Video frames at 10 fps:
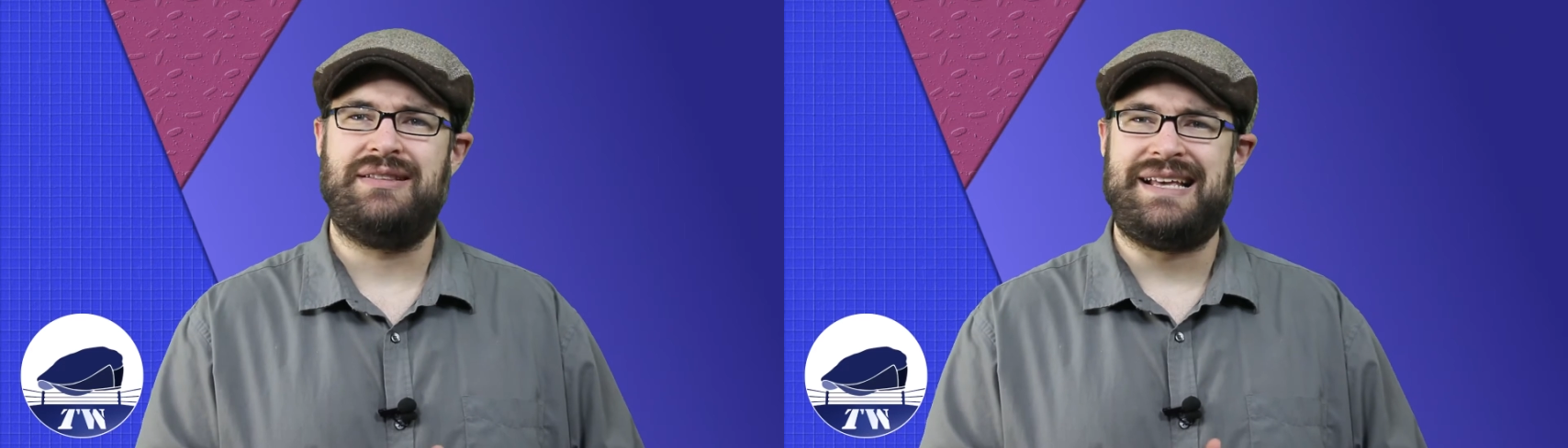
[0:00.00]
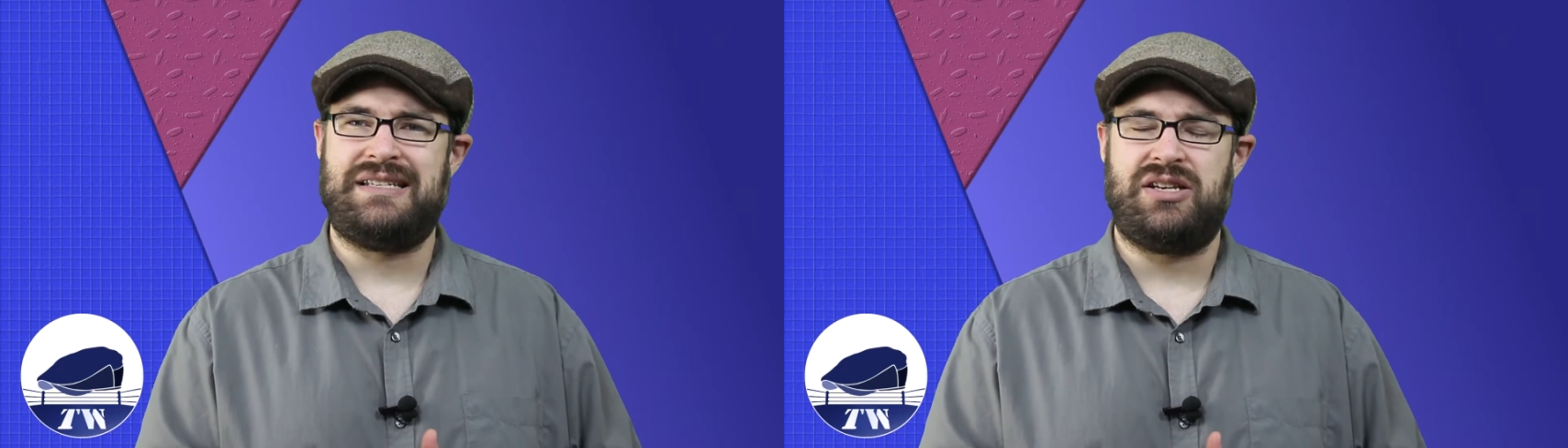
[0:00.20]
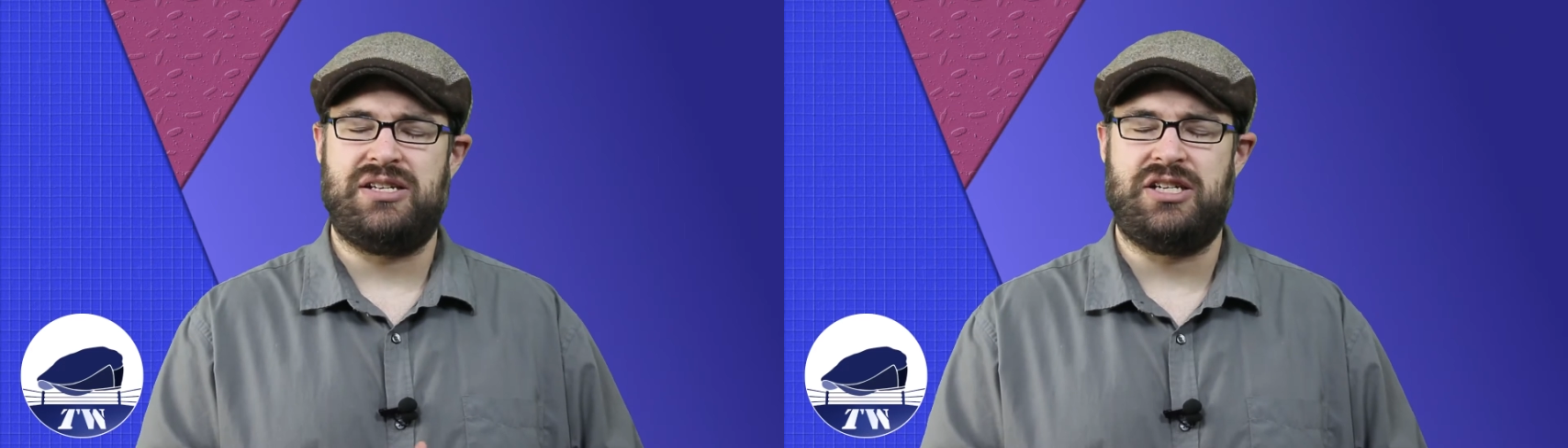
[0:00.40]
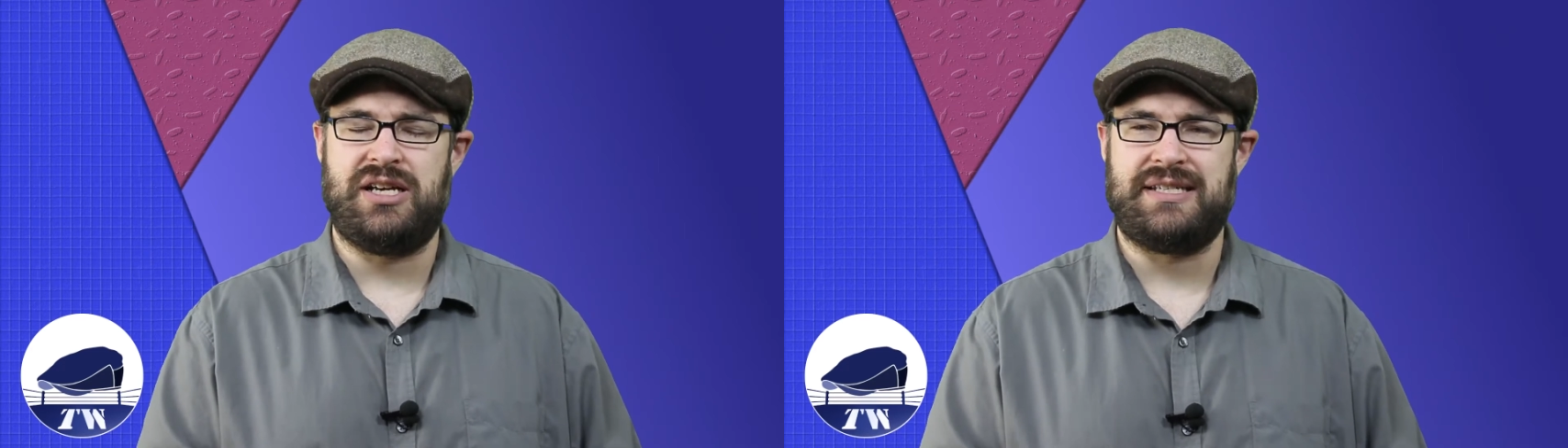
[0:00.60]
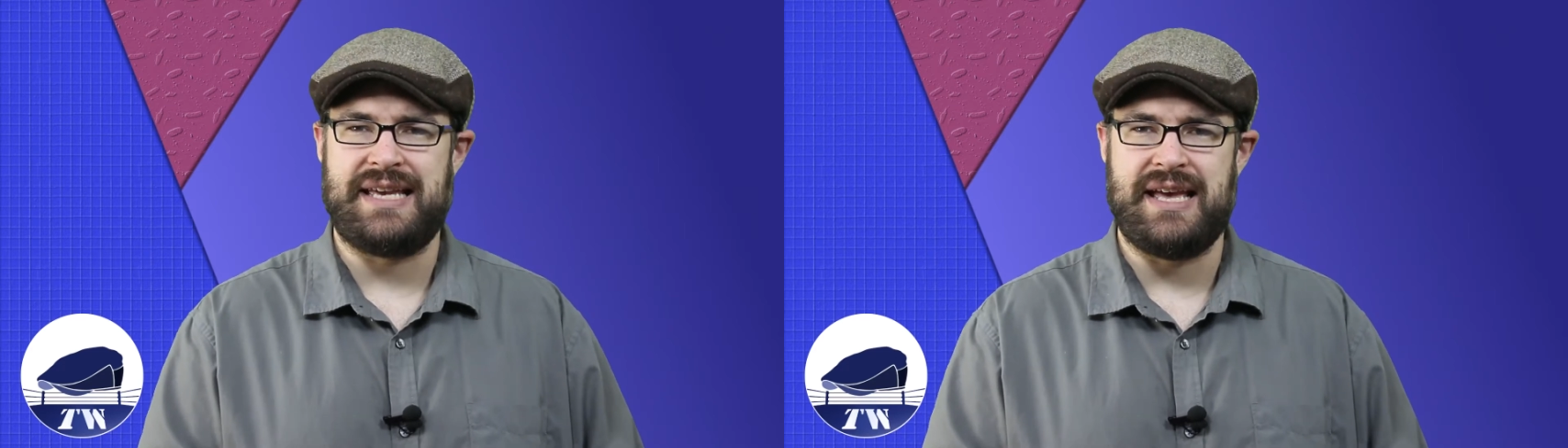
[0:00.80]
Let's
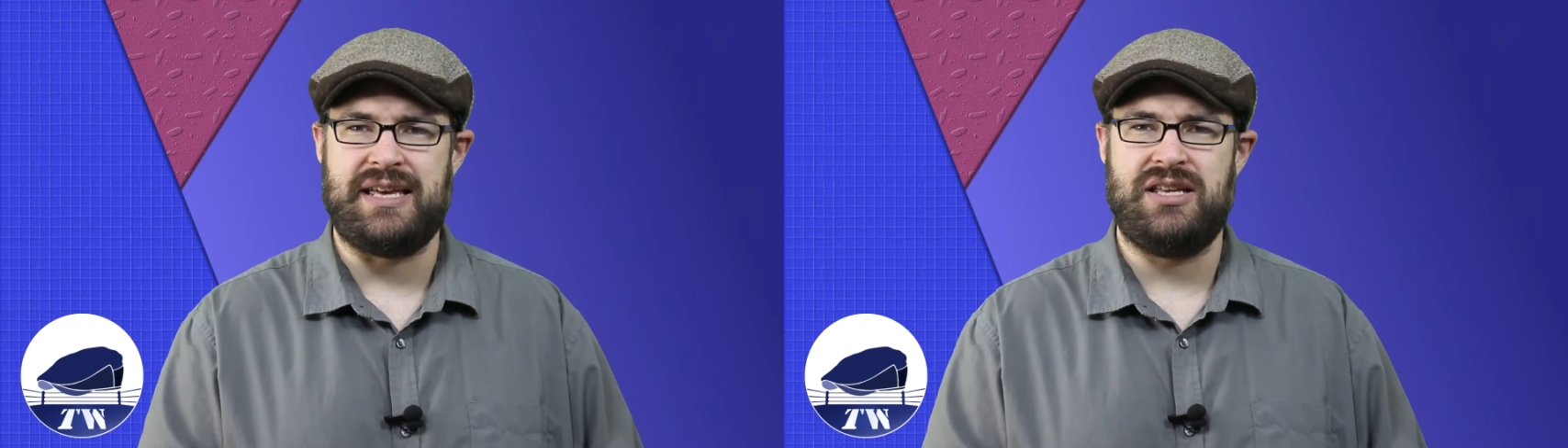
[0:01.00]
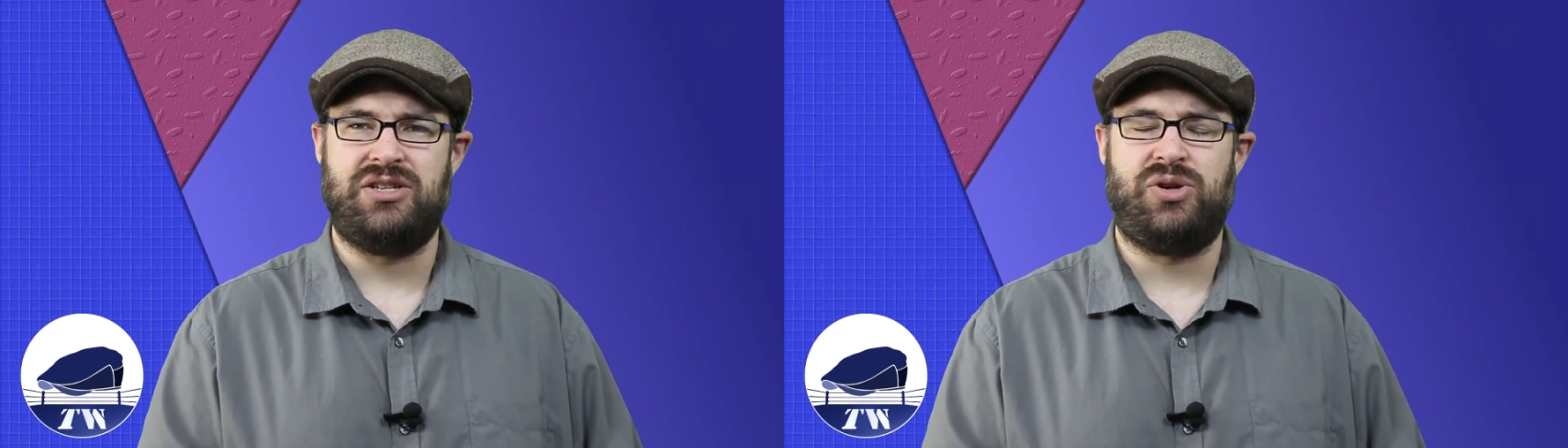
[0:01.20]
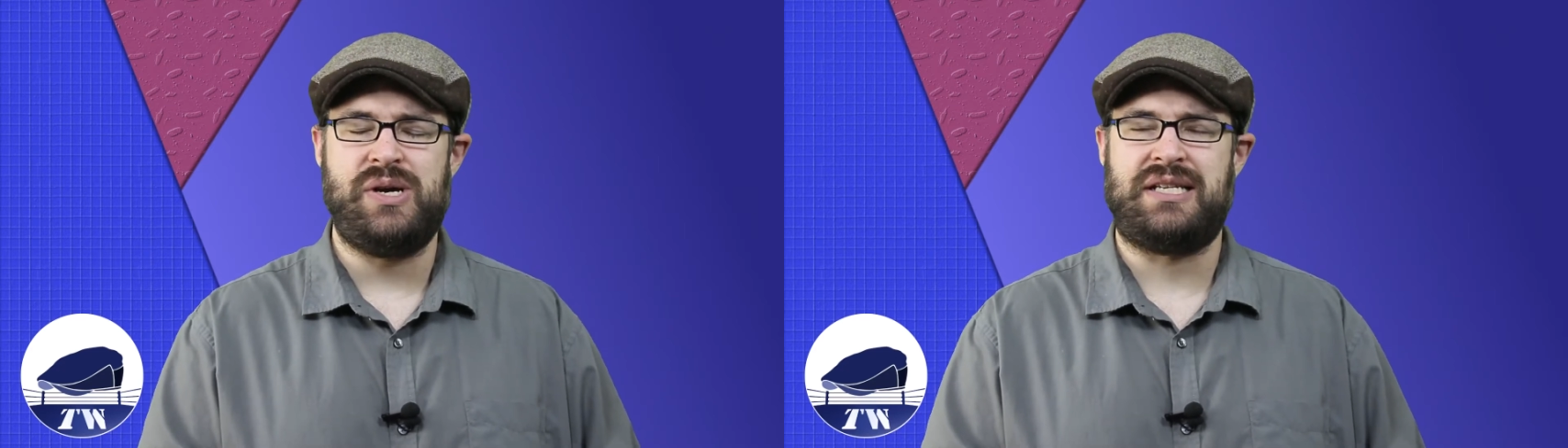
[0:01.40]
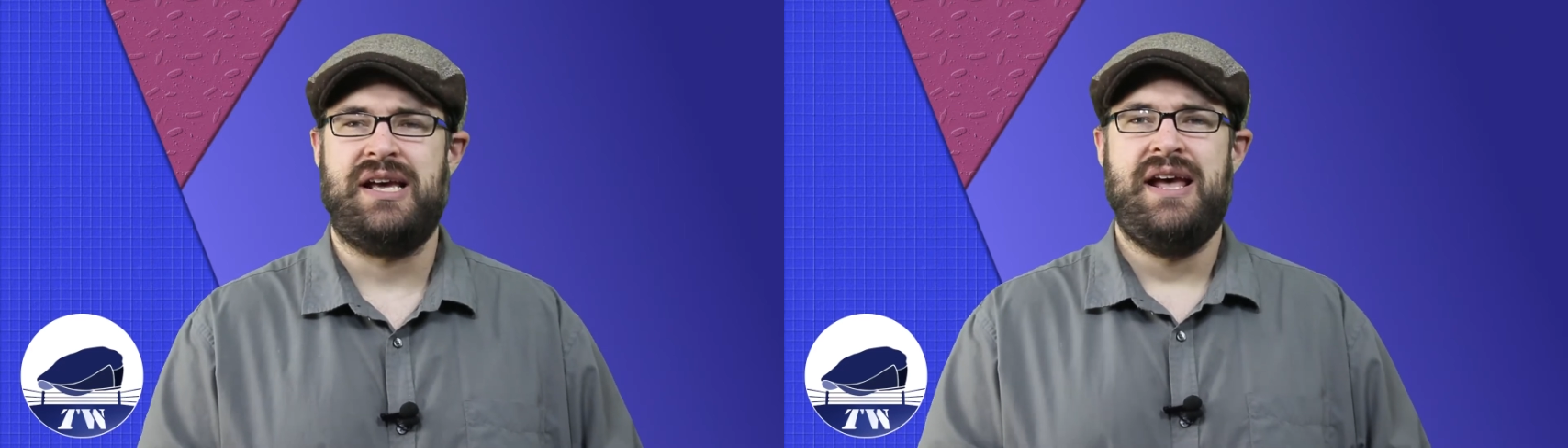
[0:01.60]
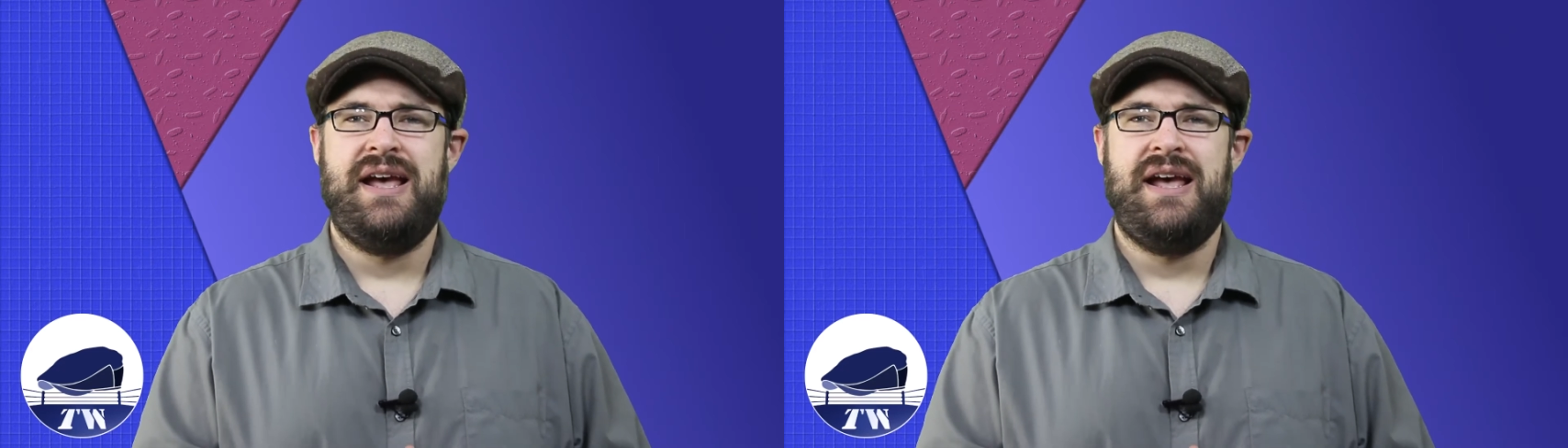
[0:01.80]
just get into it.